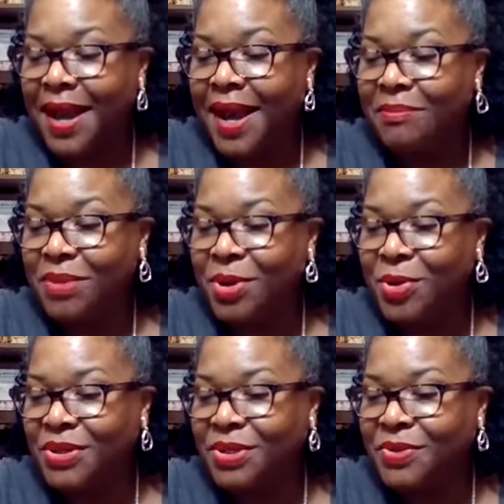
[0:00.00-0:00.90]
I'm gonna
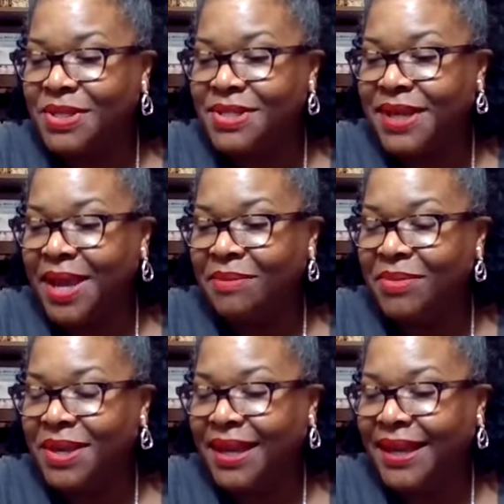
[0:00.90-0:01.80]
go and do the same
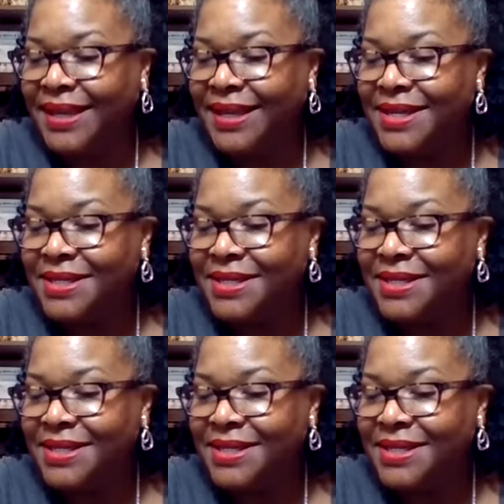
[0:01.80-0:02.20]
thing.